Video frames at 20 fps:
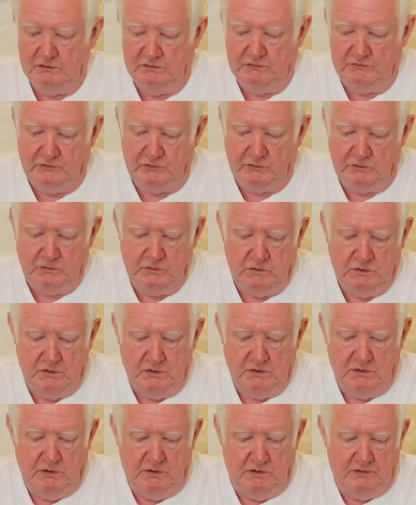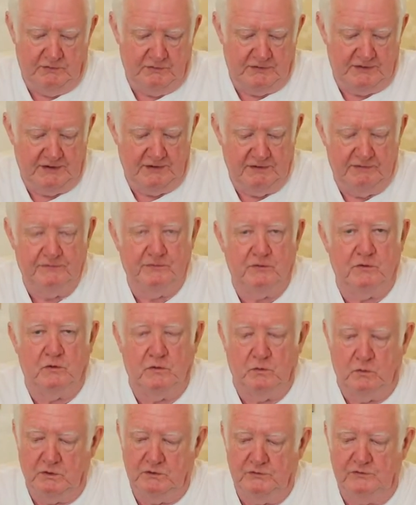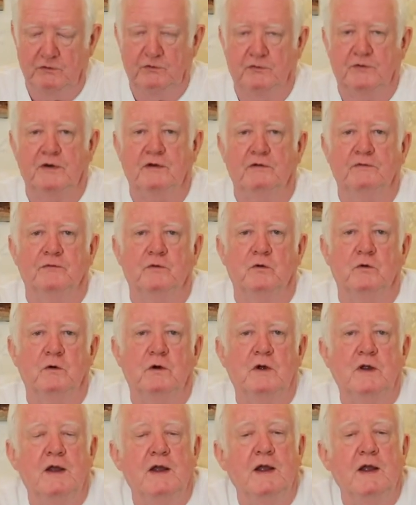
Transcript: 2, 3 and 4. 1, 2, 3 or 4.